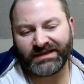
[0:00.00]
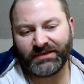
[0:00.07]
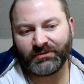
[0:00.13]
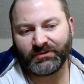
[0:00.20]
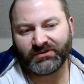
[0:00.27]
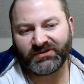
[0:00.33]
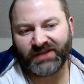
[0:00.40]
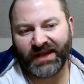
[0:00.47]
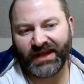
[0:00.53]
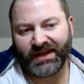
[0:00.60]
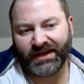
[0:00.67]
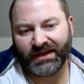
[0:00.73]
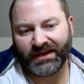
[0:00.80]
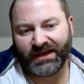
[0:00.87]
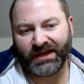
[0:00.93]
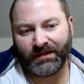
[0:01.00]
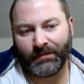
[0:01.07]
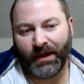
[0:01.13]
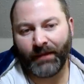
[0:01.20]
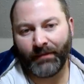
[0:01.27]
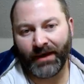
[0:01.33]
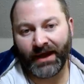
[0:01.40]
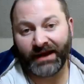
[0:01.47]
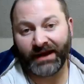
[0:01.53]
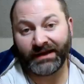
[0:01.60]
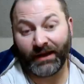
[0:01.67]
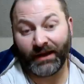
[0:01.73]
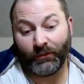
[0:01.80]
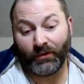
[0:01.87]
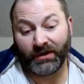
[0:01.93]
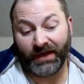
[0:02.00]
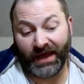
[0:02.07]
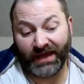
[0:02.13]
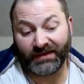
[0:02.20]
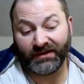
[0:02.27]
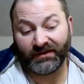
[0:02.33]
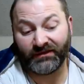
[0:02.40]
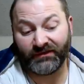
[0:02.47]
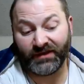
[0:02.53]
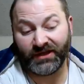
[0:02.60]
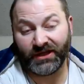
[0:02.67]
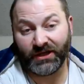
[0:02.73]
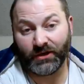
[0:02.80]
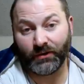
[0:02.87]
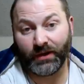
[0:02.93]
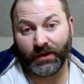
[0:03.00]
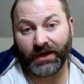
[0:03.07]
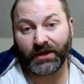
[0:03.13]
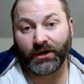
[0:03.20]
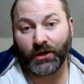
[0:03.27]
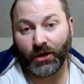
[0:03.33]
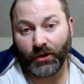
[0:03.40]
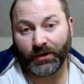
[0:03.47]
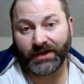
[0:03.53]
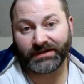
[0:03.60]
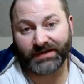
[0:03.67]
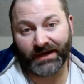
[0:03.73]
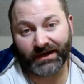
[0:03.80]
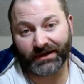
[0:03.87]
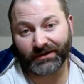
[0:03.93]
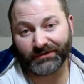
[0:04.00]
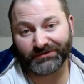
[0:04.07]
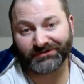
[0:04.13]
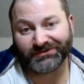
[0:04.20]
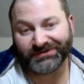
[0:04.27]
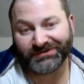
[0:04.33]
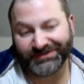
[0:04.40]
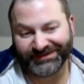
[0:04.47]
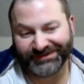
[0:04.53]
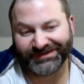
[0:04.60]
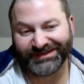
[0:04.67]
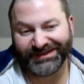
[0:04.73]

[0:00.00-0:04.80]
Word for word: As he was saying it, in my mind, I want to end this video and go get tacos.